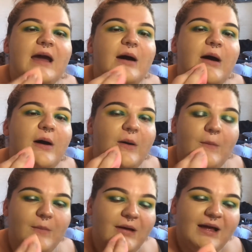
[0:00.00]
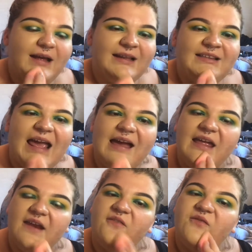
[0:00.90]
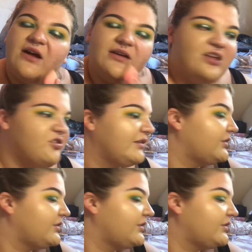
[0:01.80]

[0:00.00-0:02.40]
um, satin foundation.